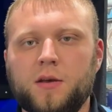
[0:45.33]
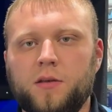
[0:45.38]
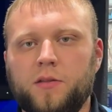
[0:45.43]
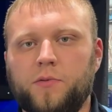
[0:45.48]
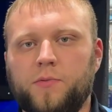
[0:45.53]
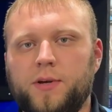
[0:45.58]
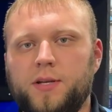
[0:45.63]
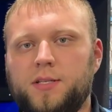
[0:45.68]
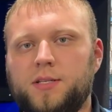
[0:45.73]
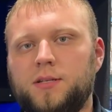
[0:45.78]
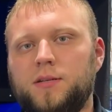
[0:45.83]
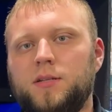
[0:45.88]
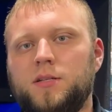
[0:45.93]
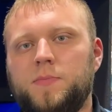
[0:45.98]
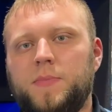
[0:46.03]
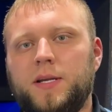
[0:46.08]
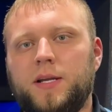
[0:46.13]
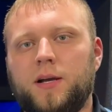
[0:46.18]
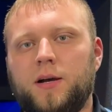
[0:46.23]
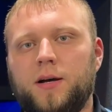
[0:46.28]
The reason is
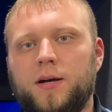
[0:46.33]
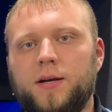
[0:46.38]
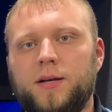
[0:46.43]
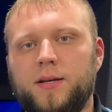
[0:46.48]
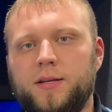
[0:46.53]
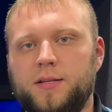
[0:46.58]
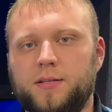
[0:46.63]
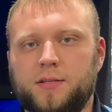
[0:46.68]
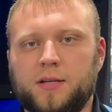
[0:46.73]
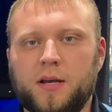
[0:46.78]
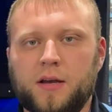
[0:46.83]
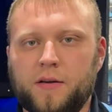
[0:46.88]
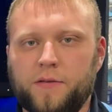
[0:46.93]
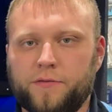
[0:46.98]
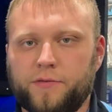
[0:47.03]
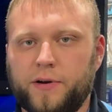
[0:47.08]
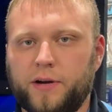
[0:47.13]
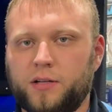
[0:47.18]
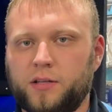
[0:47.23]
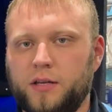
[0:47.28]
because,
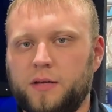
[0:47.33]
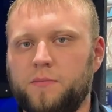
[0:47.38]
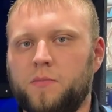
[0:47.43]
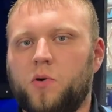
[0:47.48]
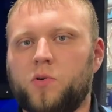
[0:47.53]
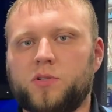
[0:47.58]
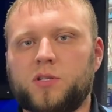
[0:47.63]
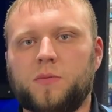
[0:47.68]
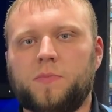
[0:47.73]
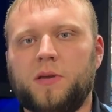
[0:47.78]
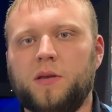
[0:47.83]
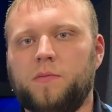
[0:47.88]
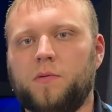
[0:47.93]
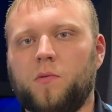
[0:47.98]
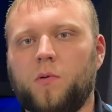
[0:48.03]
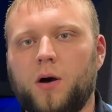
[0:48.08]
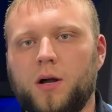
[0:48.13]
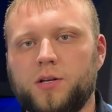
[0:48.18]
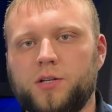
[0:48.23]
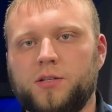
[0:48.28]
frankly, most of the
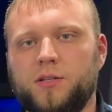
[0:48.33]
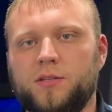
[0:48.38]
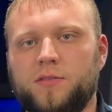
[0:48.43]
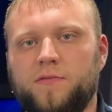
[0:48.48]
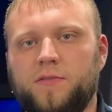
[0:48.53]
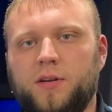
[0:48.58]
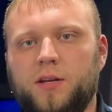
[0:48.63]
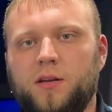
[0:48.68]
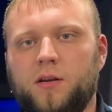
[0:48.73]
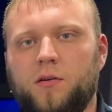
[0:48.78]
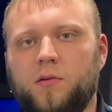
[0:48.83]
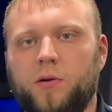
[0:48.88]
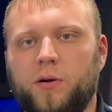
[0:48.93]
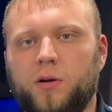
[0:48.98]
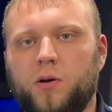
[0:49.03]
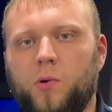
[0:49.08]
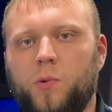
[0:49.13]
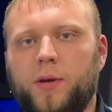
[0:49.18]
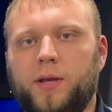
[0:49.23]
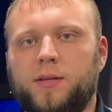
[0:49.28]
people watching this video are
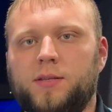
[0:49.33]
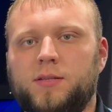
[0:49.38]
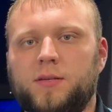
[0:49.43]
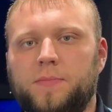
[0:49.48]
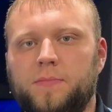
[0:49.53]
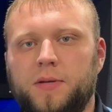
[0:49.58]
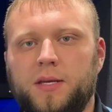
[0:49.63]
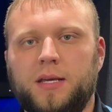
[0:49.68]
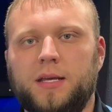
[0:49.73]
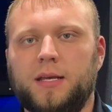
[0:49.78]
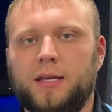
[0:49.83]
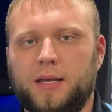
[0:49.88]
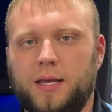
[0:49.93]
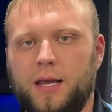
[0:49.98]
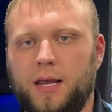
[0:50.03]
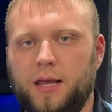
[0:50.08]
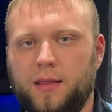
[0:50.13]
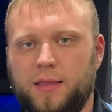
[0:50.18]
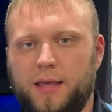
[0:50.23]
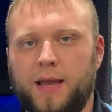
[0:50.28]
going to be
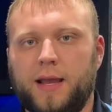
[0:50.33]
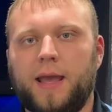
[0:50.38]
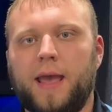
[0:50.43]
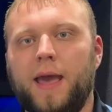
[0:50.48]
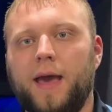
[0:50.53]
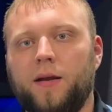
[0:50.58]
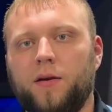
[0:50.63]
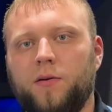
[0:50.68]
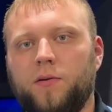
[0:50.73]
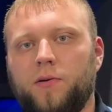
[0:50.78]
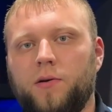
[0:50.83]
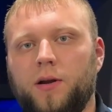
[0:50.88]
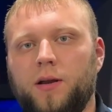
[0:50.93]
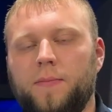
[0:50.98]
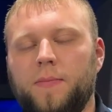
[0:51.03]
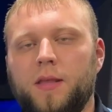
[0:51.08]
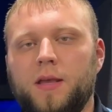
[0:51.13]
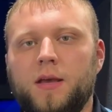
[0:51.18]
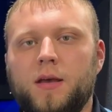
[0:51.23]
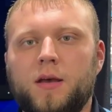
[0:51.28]
in that
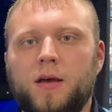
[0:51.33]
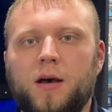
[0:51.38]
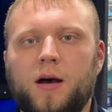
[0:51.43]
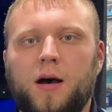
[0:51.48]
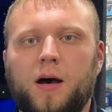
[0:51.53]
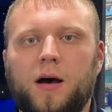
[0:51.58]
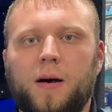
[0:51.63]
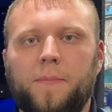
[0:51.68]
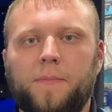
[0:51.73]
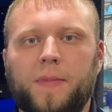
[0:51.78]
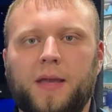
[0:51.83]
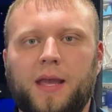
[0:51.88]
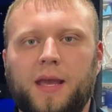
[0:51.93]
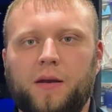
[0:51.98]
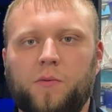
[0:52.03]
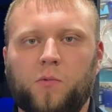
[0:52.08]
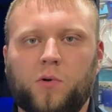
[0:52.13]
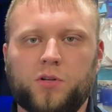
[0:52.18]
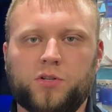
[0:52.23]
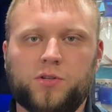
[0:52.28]
category. Um,
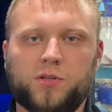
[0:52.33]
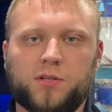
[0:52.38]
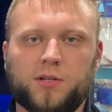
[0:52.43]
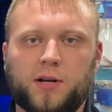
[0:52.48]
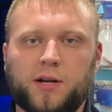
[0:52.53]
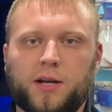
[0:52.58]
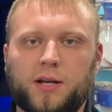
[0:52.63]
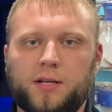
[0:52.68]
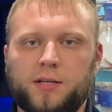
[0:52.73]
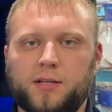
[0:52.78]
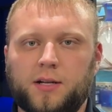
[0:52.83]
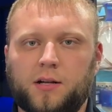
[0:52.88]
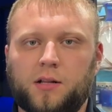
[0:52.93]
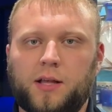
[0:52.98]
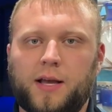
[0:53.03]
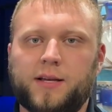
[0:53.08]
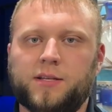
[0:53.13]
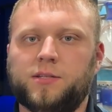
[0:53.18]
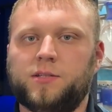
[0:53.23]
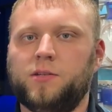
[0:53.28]
and once you start getting to
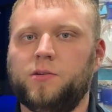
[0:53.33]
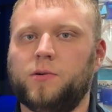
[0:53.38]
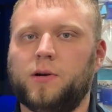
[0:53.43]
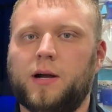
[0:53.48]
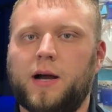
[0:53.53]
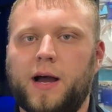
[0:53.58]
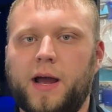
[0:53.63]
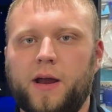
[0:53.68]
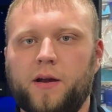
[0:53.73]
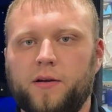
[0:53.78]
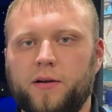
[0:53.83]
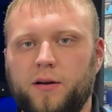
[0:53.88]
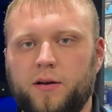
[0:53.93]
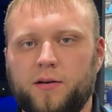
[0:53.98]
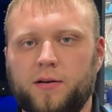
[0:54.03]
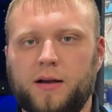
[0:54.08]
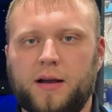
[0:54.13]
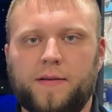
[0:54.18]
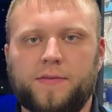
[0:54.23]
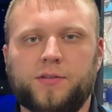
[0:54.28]
class two or higher
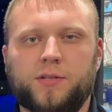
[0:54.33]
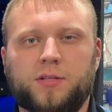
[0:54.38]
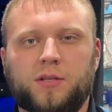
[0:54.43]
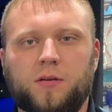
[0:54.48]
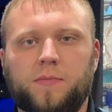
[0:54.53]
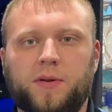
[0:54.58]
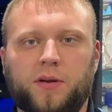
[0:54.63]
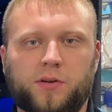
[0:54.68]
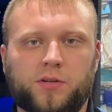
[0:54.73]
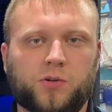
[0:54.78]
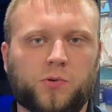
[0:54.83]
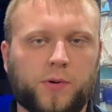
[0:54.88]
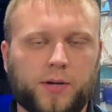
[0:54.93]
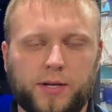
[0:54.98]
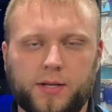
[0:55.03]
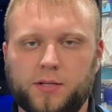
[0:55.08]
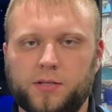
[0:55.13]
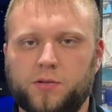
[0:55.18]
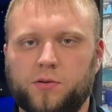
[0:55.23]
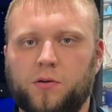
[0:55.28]
aircrafts, it's going to be your
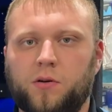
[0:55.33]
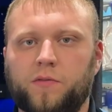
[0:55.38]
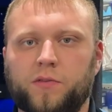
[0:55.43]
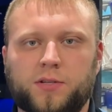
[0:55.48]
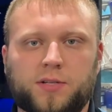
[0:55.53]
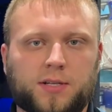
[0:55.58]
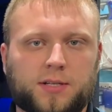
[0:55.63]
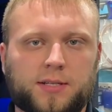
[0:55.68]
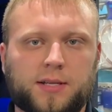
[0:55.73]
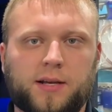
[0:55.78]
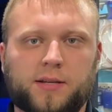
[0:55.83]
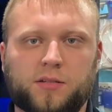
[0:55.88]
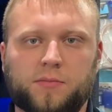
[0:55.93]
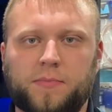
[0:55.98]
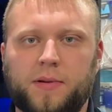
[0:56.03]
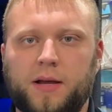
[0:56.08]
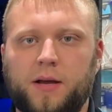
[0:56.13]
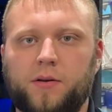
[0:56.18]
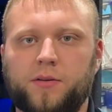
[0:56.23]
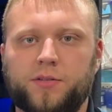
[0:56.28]
twins or over six thousand
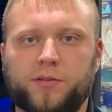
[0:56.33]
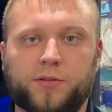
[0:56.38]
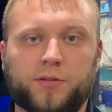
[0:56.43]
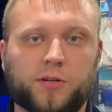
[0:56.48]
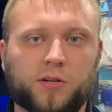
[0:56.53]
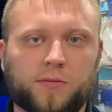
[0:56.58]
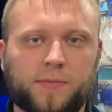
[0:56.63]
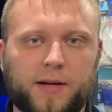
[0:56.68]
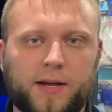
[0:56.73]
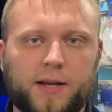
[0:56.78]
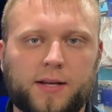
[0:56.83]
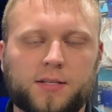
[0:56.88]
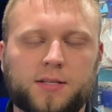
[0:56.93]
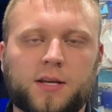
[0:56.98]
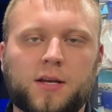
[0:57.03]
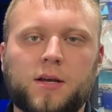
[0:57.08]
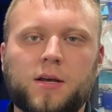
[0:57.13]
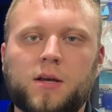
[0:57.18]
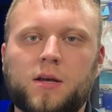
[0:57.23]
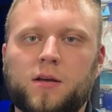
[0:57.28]
pounds or turbines,
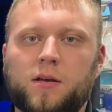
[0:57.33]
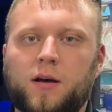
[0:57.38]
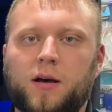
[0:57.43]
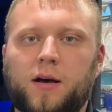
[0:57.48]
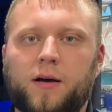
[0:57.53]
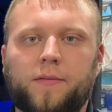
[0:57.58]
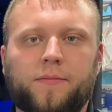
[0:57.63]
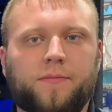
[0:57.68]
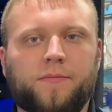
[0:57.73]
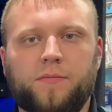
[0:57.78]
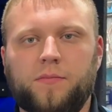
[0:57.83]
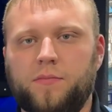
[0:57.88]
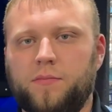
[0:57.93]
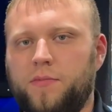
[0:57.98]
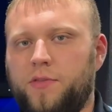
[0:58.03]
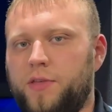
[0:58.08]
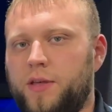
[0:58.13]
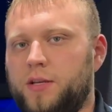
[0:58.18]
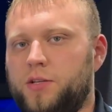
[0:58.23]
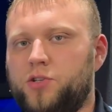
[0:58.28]
uh,
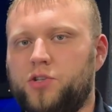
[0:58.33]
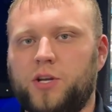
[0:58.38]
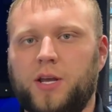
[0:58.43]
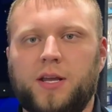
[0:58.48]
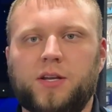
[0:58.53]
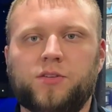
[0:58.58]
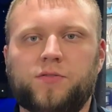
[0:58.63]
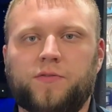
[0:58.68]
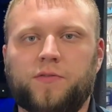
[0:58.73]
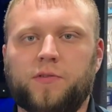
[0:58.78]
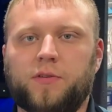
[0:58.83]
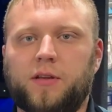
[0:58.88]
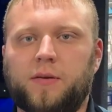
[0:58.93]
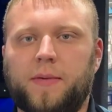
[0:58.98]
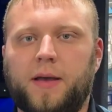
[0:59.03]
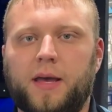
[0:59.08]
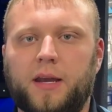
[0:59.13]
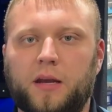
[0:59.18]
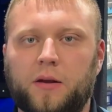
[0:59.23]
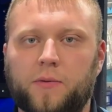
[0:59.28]
things change for
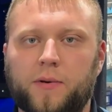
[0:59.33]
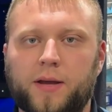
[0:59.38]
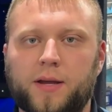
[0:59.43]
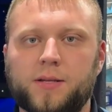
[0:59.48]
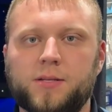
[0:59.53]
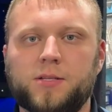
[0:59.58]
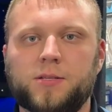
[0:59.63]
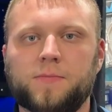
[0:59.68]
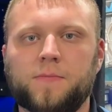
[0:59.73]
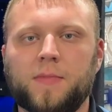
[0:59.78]
them anyways.